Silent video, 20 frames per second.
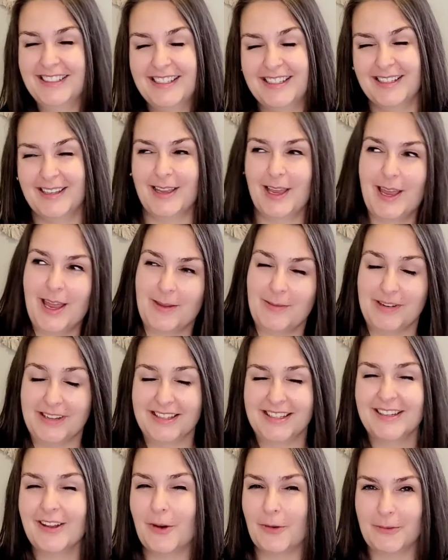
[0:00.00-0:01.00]
And
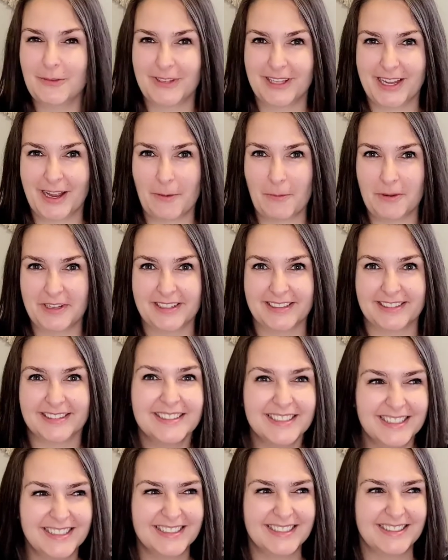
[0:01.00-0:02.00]
hopefully I will
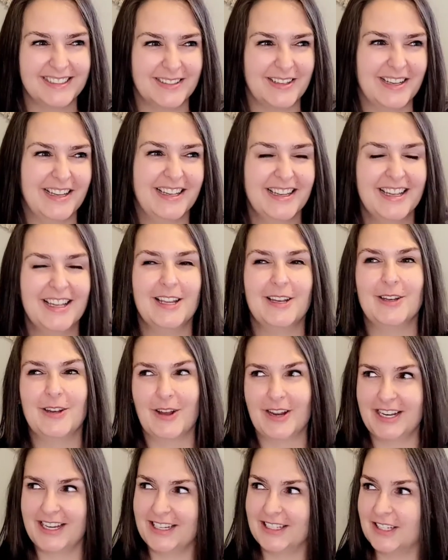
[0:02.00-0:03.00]
not
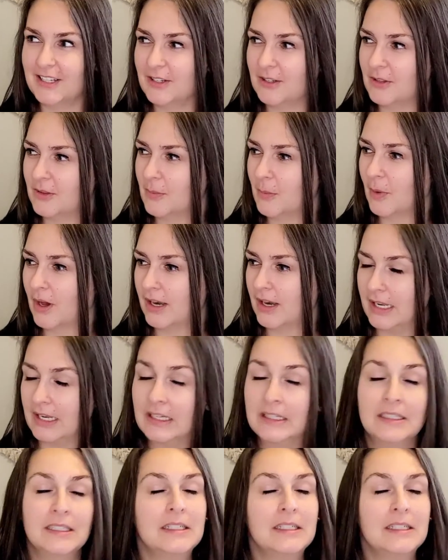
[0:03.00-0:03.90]
need to do the body.